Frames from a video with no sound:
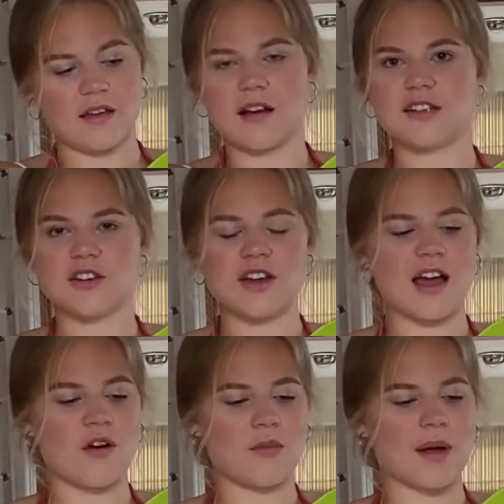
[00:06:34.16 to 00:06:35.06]
don't know
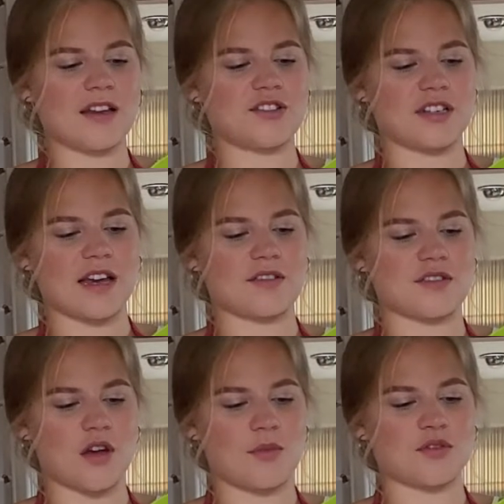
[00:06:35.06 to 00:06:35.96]
how I've managed to get
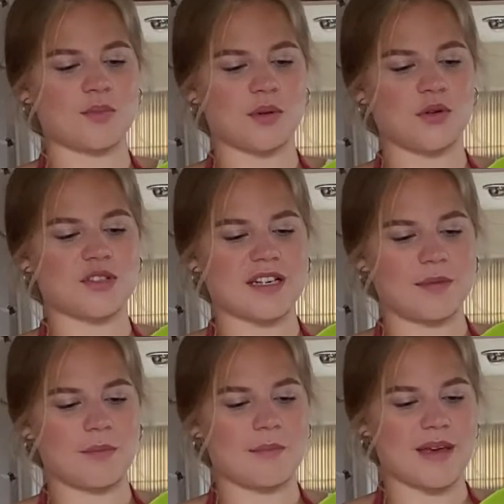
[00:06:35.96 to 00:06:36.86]
so much bloody
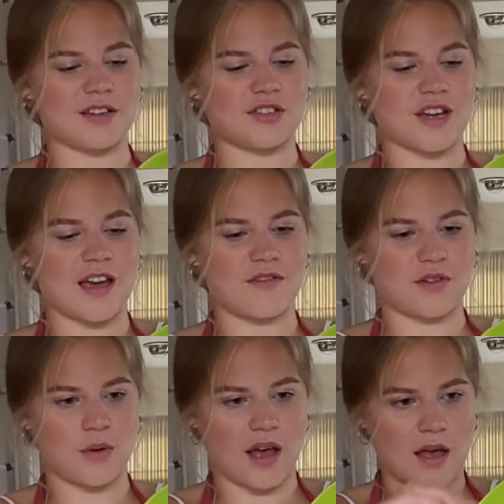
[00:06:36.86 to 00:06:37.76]
mixture
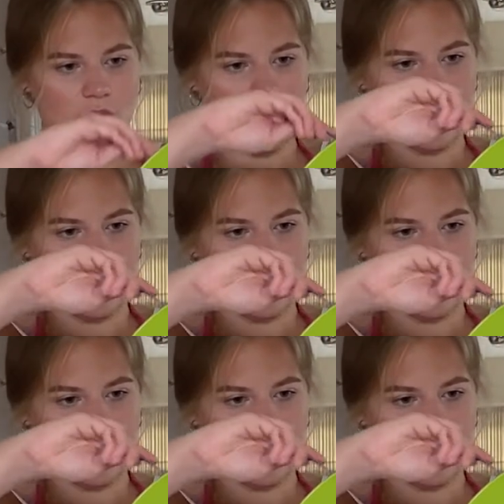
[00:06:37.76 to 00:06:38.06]
everywhere.